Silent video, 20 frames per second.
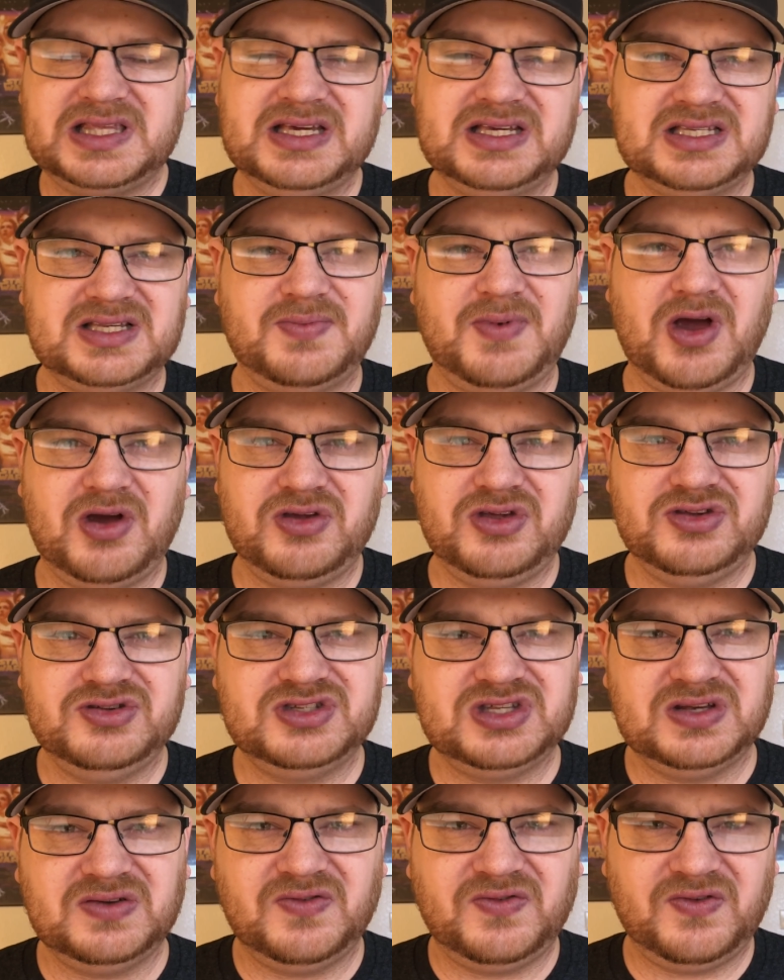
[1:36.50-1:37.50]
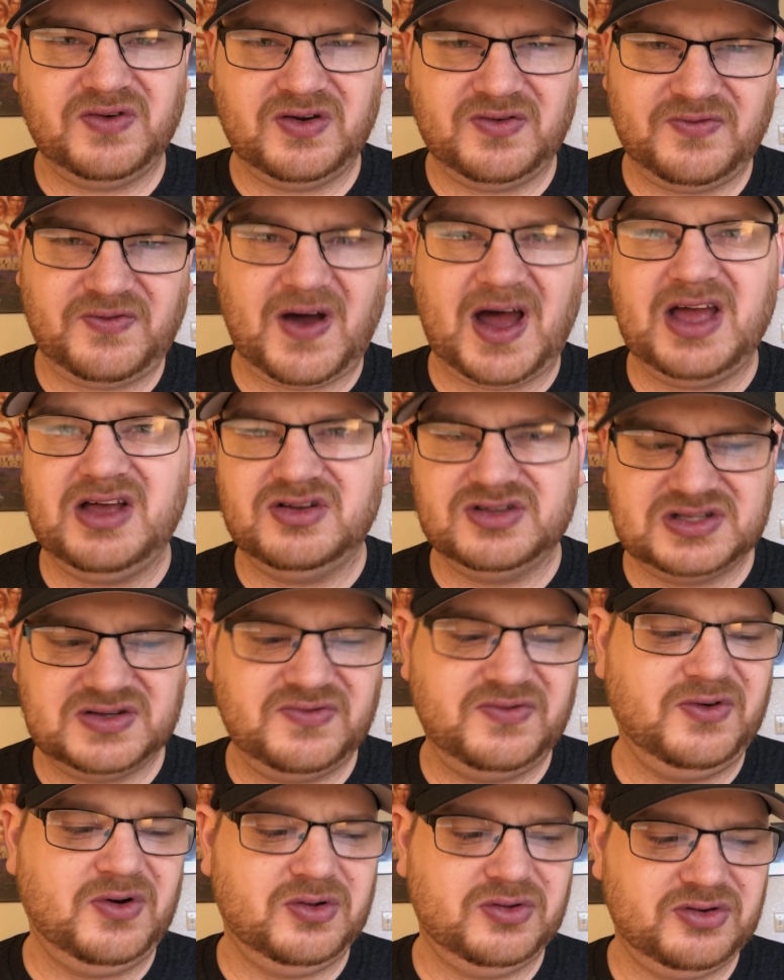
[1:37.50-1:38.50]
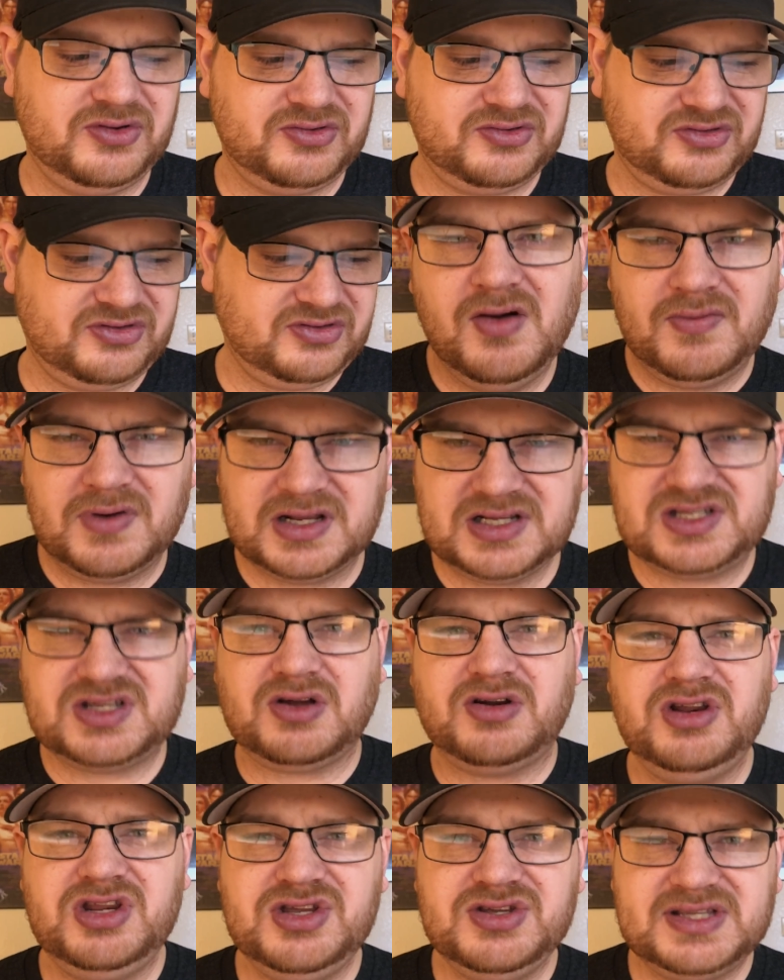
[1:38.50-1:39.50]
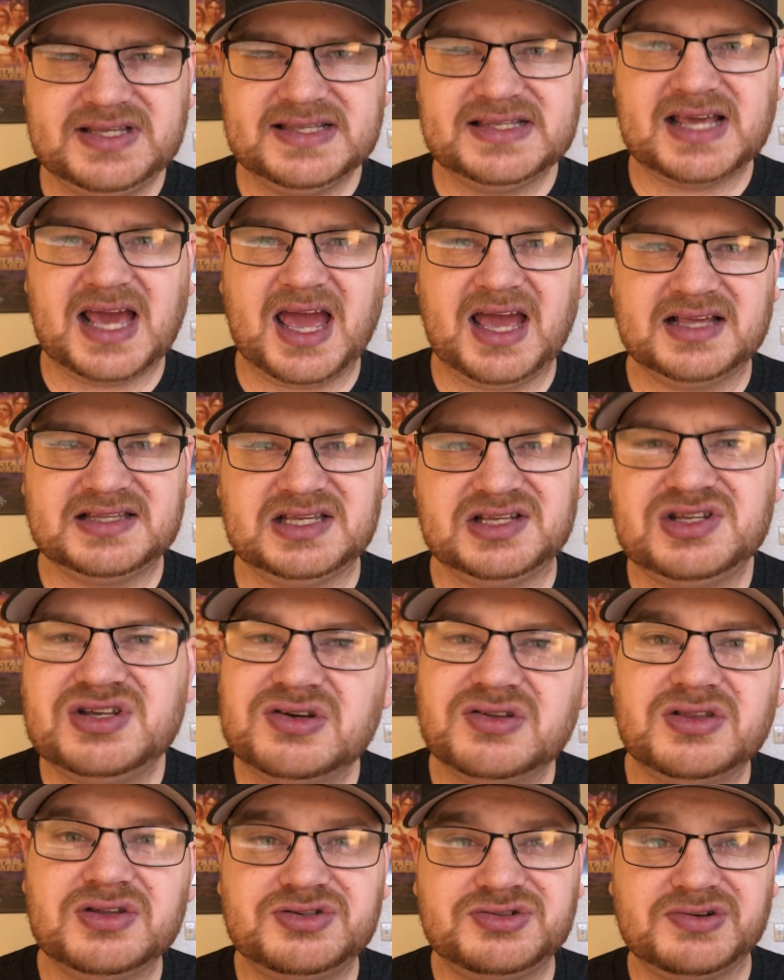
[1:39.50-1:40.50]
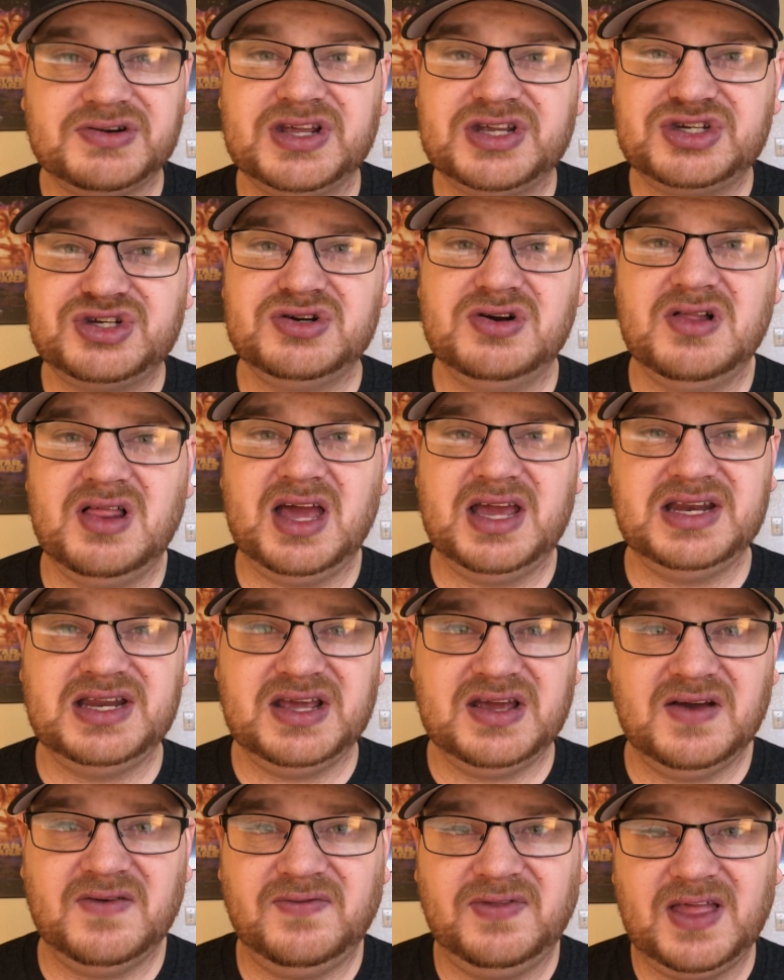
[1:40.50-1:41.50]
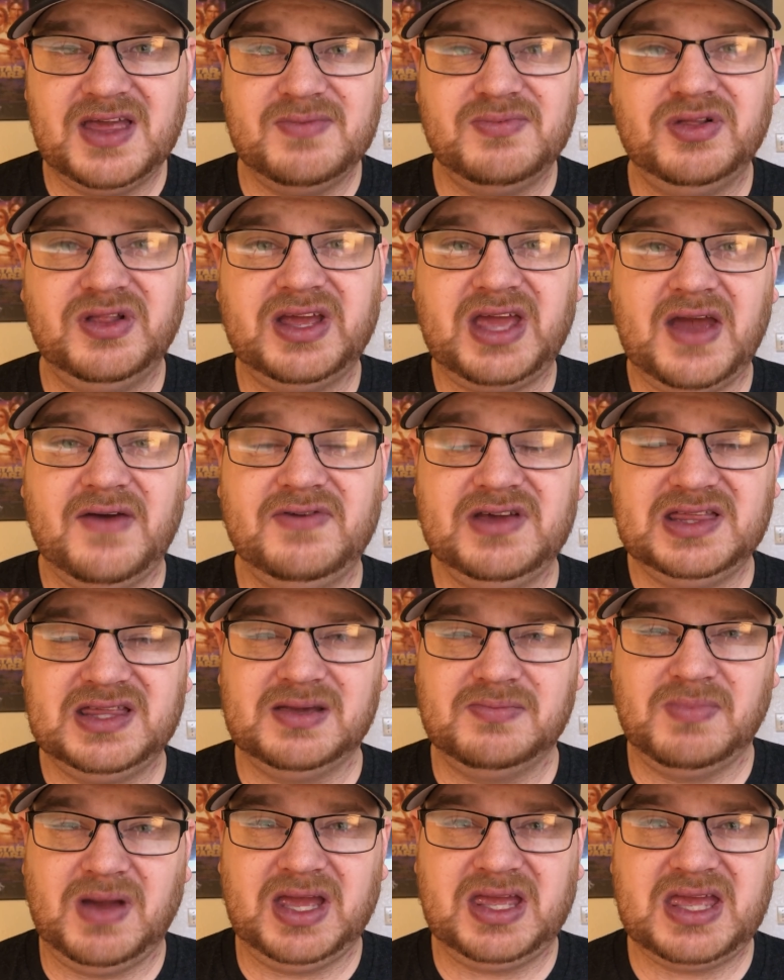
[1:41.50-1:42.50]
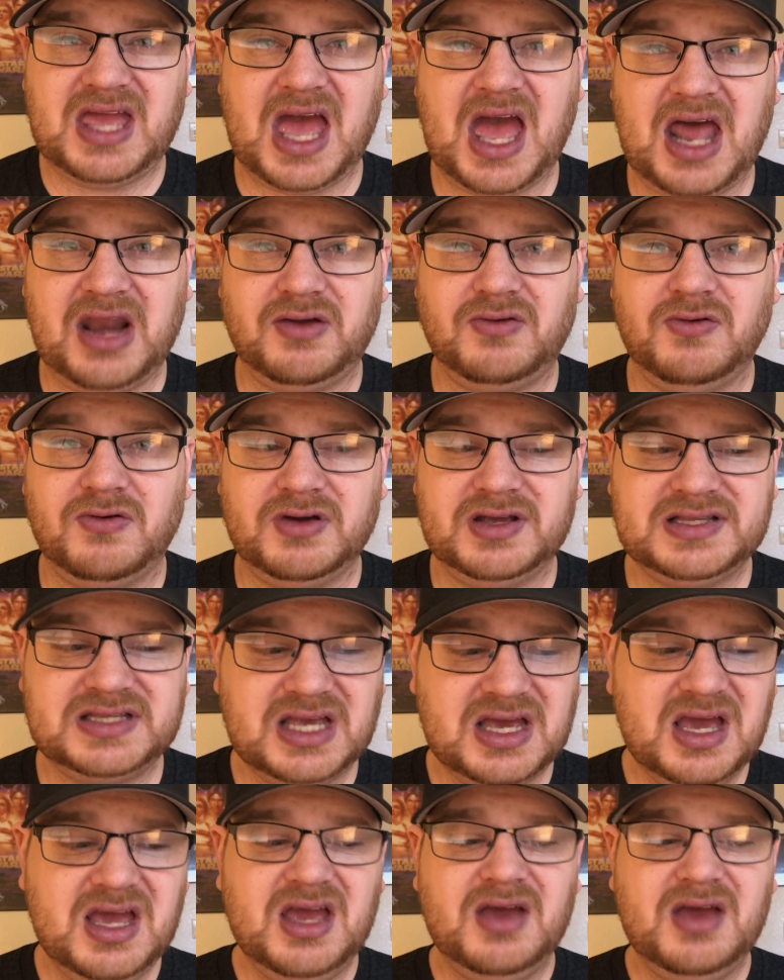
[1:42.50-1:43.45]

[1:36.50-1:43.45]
things about using files and folders. When I started using tags, I took the traditional idea of labeling everything by categories.